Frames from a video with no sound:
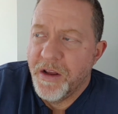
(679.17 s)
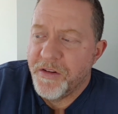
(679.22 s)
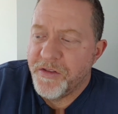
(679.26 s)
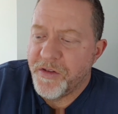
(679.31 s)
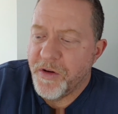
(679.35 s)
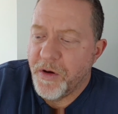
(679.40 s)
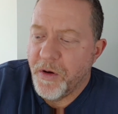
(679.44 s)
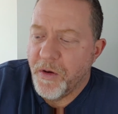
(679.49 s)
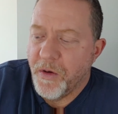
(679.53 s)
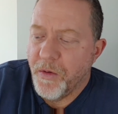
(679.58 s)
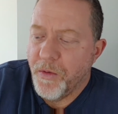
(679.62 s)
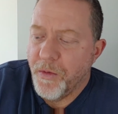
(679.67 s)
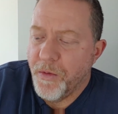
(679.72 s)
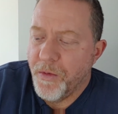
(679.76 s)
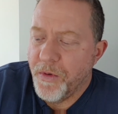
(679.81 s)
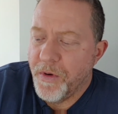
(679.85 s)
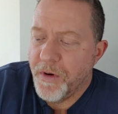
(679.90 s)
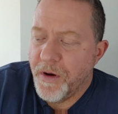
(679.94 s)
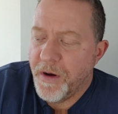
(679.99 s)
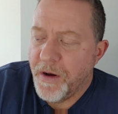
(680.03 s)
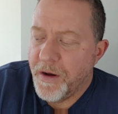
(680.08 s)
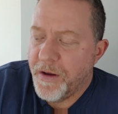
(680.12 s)

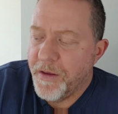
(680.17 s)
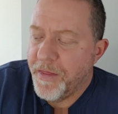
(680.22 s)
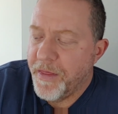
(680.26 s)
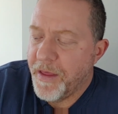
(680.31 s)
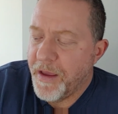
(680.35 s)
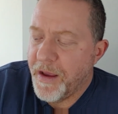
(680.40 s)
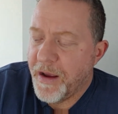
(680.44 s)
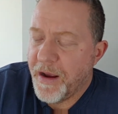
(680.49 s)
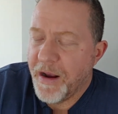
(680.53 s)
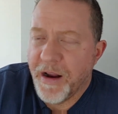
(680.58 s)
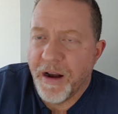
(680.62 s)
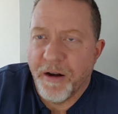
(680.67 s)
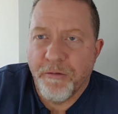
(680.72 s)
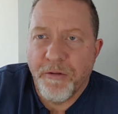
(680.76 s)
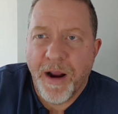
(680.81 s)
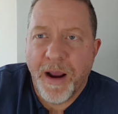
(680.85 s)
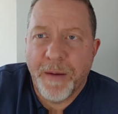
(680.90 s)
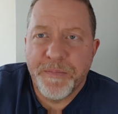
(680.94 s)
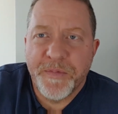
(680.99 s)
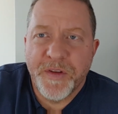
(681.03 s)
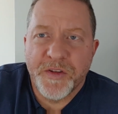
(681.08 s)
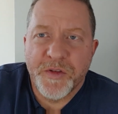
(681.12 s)
So I'm going to
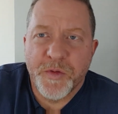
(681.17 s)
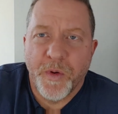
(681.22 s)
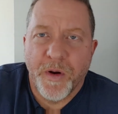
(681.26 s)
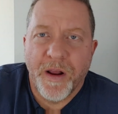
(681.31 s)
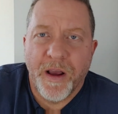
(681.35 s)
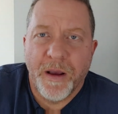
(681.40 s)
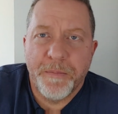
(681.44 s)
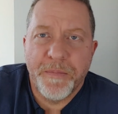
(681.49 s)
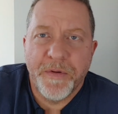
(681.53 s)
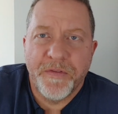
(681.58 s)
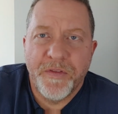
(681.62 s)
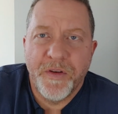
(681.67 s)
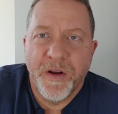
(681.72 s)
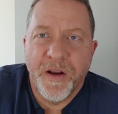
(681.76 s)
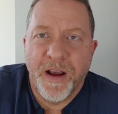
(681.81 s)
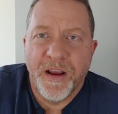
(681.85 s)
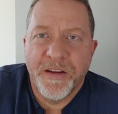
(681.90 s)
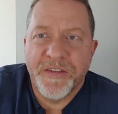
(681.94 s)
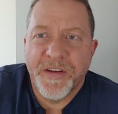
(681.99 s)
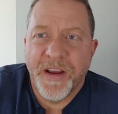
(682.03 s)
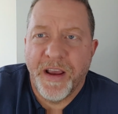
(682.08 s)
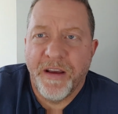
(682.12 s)
wrap this one up. If you
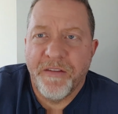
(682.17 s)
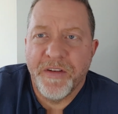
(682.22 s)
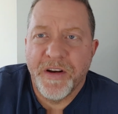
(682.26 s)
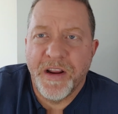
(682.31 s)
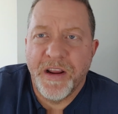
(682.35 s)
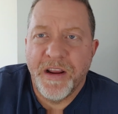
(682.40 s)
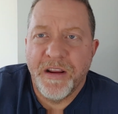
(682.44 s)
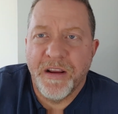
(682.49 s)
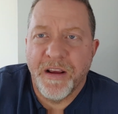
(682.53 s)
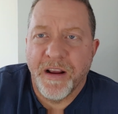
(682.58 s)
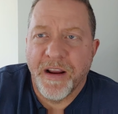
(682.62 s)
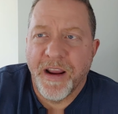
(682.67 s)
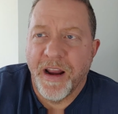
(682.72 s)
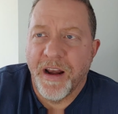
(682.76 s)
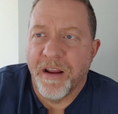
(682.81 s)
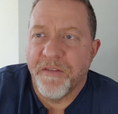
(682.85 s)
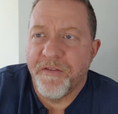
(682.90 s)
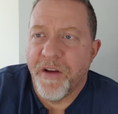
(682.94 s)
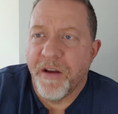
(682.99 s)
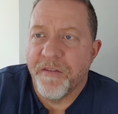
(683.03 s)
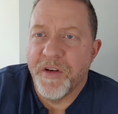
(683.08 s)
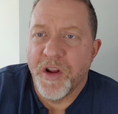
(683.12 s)
guys have
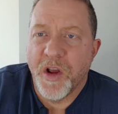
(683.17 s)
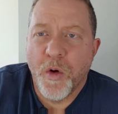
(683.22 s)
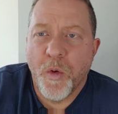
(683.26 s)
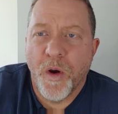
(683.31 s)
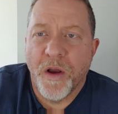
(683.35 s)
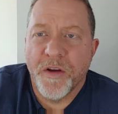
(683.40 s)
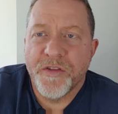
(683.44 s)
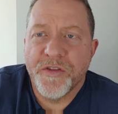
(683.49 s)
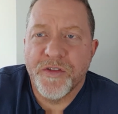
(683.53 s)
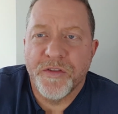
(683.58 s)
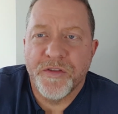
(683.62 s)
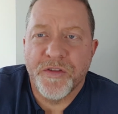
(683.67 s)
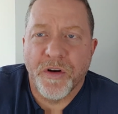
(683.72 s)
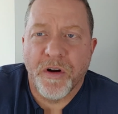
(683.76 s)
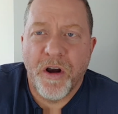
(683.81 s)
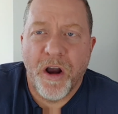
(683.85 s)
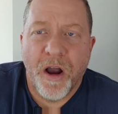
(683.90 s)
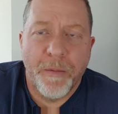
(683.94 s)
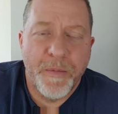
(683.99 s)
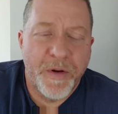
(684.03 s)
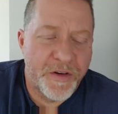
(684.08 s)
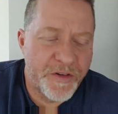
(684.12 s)
any questions or
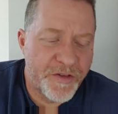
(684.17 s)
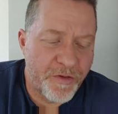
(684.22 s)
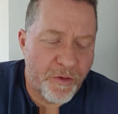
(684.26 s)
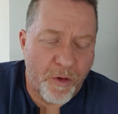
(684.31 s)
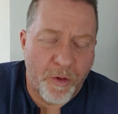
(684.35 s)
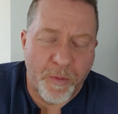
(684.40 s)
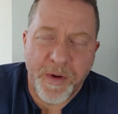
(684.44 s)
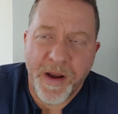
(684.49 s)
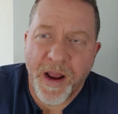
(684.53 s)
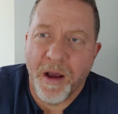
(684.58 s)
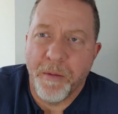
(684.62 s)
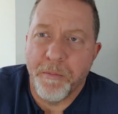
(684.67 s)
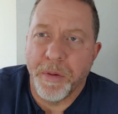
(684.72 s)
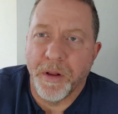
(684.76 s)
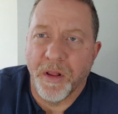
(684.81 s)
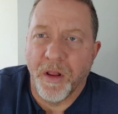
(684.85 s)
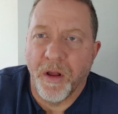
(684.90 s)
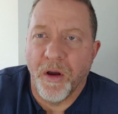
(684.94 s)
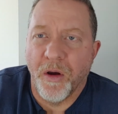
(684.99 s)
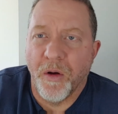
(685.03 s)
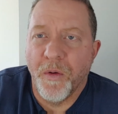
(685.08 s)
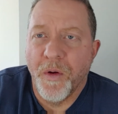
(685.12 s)
comments, throw them down
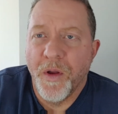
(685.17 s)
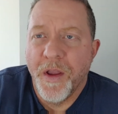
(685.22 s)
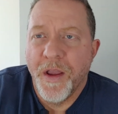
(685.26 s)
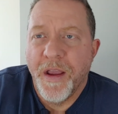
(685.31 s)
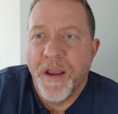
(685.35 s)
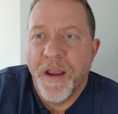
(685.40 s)
below.